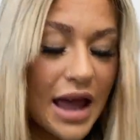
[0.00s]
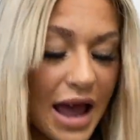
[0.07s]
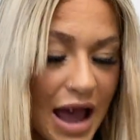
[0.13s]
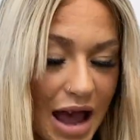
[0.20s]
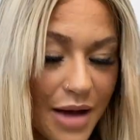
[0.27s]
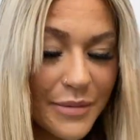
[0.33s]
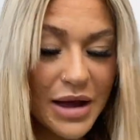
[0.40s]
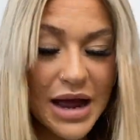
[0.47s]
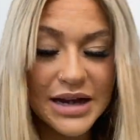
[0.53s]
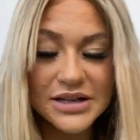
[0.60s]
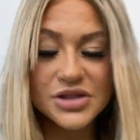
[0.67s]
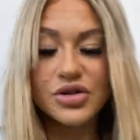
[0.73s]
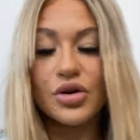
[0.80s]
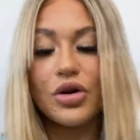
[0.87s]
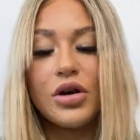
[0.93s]
And
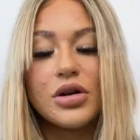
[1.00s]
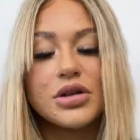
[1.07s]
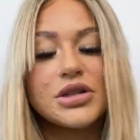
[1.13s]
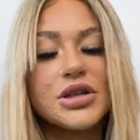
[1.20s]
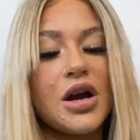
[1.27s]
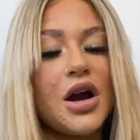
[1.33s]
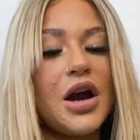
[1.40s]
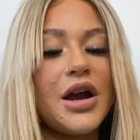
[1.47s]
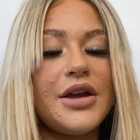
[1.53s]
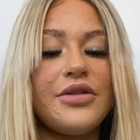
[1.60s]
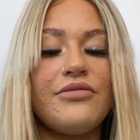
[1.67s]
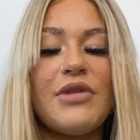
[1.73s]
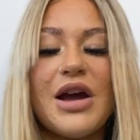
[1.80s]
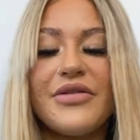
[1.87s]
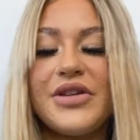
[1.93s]
it's got
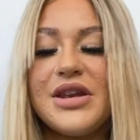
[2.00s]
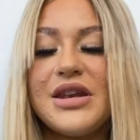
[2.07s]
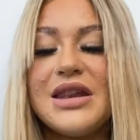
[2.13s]
tithe around the